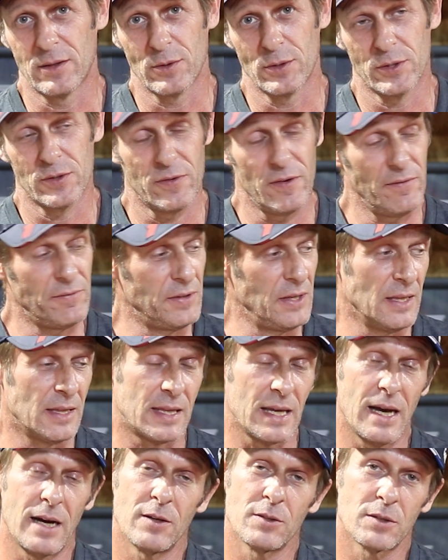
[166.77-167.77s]
There's
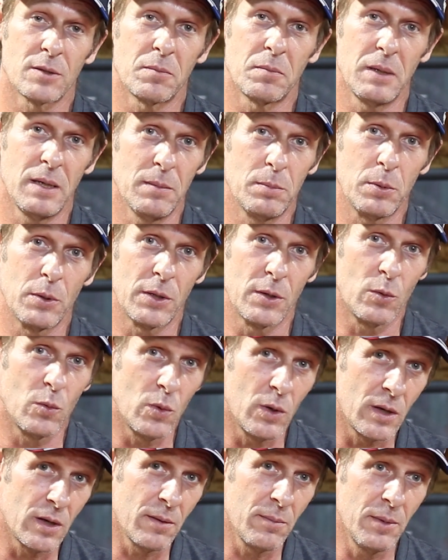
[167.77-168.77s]
50,000 people that
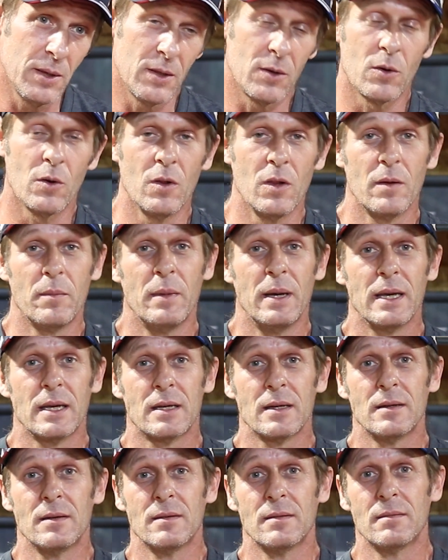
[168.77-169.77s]
want them, and they're only
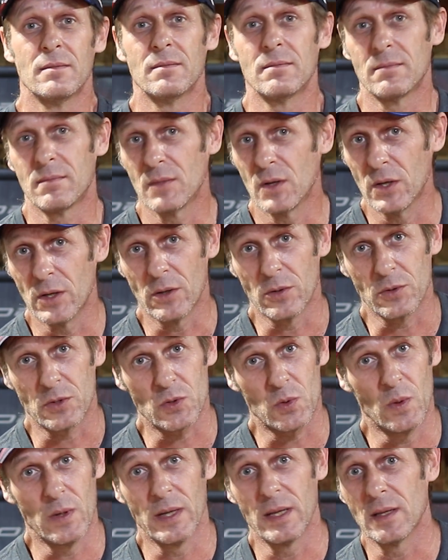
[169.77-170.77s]
making, you know,
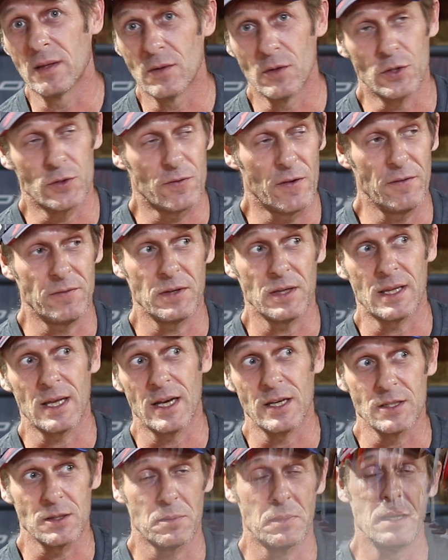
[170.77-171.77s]
there's
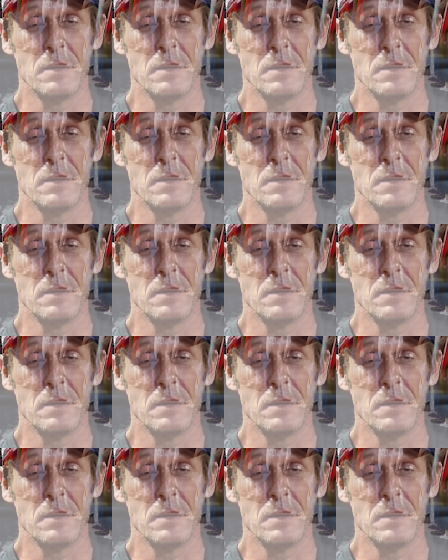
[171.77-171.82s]
50,000